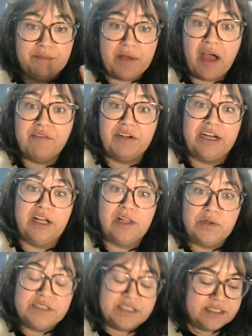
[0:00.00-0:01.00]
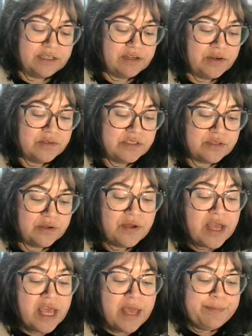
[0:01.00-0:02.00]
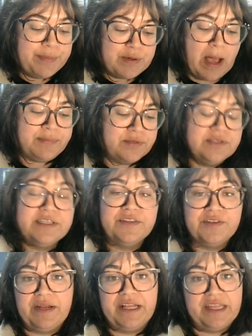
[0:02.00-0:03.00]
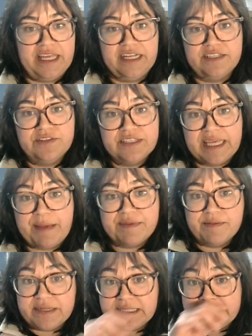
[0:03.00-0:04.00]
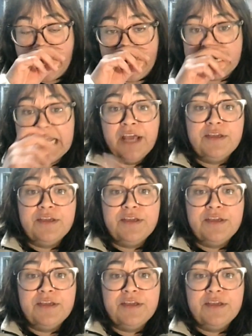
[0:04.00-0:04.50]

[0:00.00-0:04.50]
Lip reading: hovering close to zero. So, but you absolutely did the right thing. So just keep them inside.